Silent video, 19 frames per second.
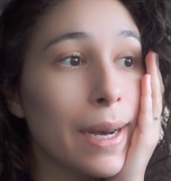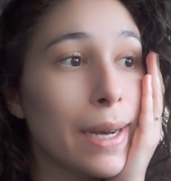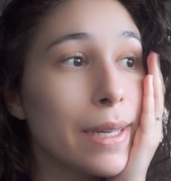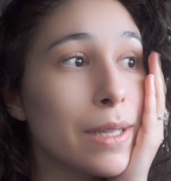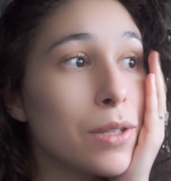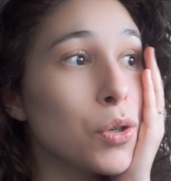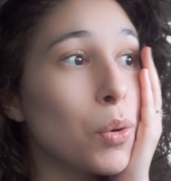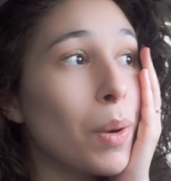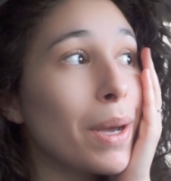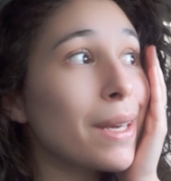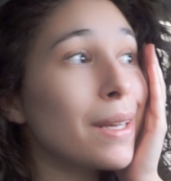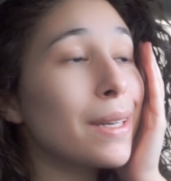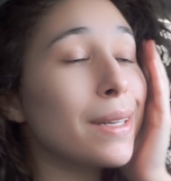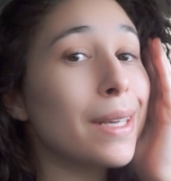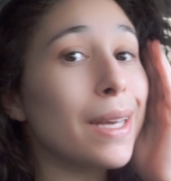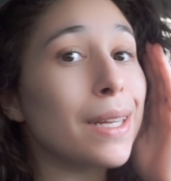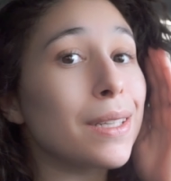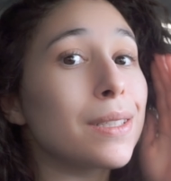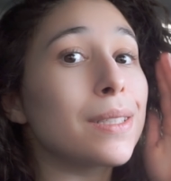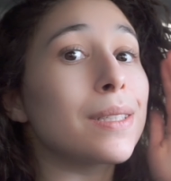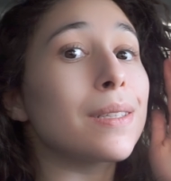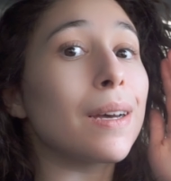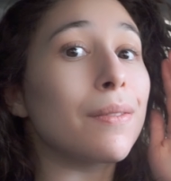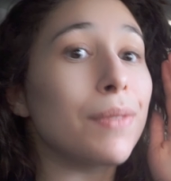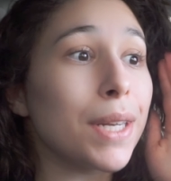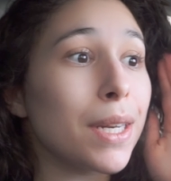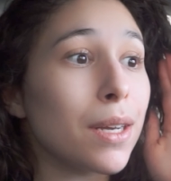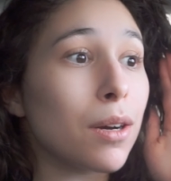uh, so I can get
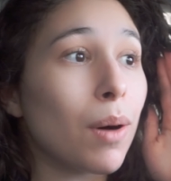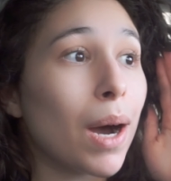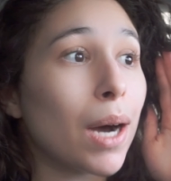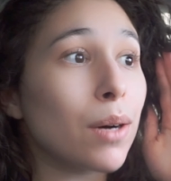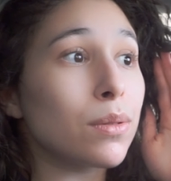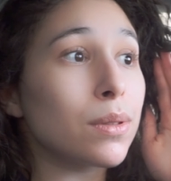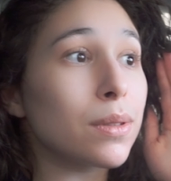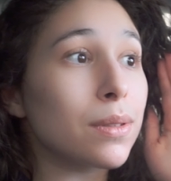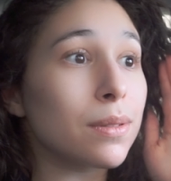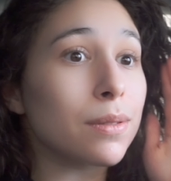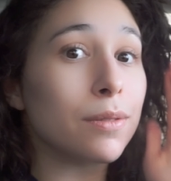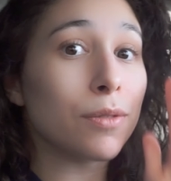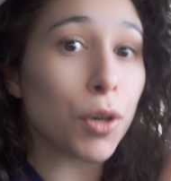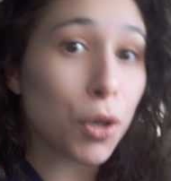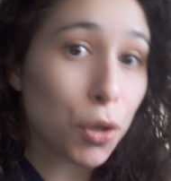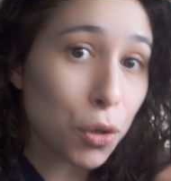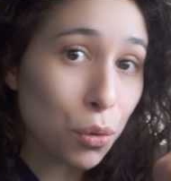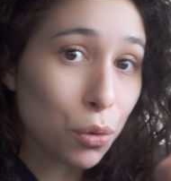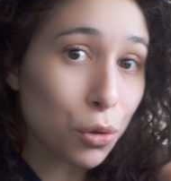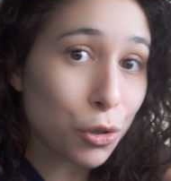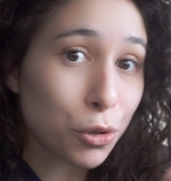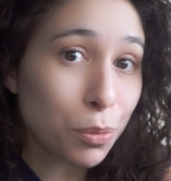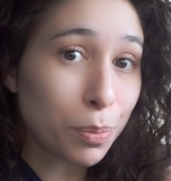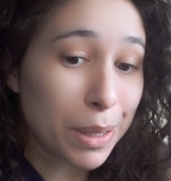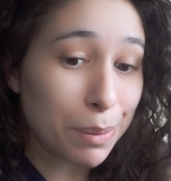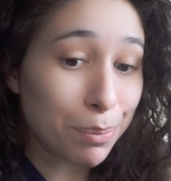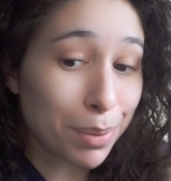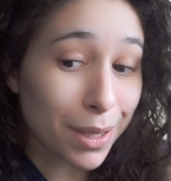a video out for you good
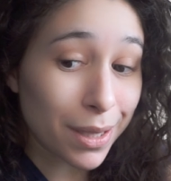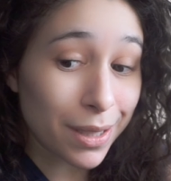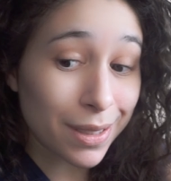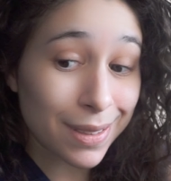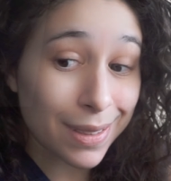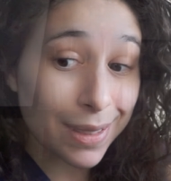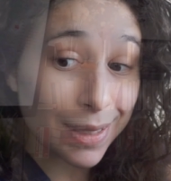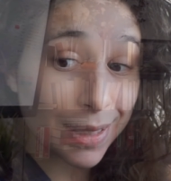people.